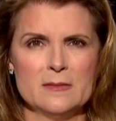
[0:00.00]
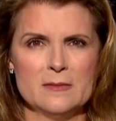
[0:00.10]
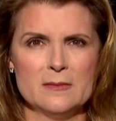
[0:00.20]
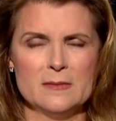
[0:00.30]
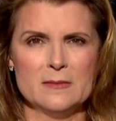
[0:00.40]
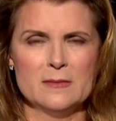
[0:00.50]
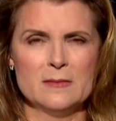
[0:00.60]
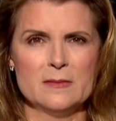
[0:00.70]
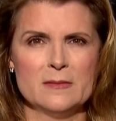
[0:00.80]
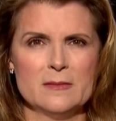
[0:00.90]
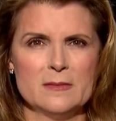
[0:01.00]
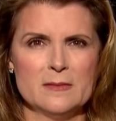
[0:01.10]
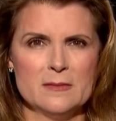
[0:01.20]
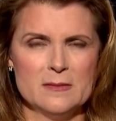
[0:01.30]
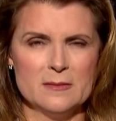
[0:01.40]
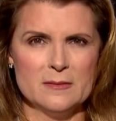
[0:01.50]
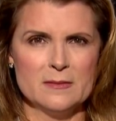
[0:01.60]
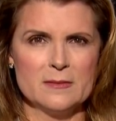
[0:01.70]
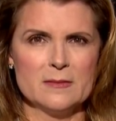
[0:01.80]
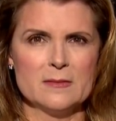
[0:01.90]

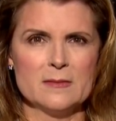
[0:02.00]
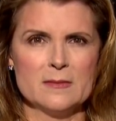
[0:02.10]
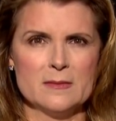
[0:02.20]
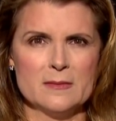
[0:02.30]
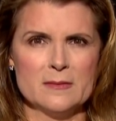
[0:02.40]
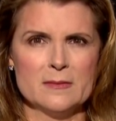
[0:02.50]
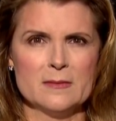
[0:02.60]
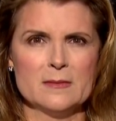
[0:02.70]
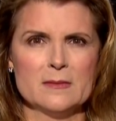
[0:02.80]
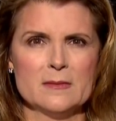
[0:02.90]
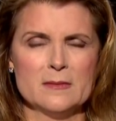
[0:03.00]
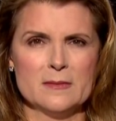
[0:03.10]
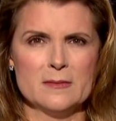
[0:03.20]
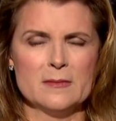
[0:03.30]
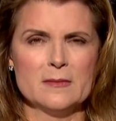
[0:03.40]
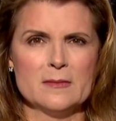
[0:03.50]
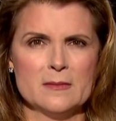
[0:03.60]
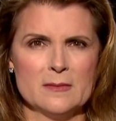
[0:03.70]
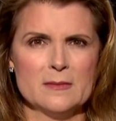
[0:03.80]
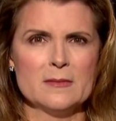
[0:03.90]

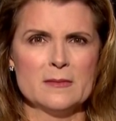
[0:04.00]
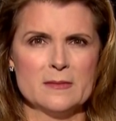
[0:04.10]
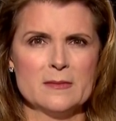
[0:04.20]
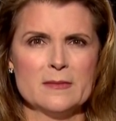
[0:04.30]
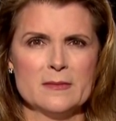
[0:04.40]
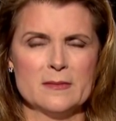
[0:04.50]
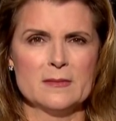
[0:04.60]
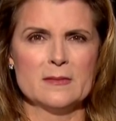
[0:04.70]
This person isn't speaking.